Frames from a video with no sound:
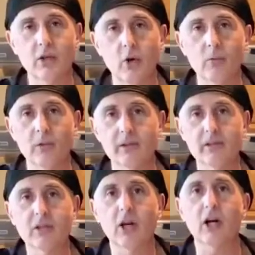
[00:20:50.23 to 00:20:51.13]

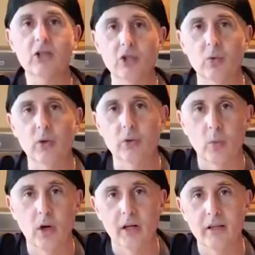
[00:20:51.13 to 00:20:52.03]
homeless, call
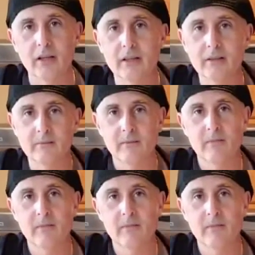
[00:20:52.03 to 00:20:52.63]
211.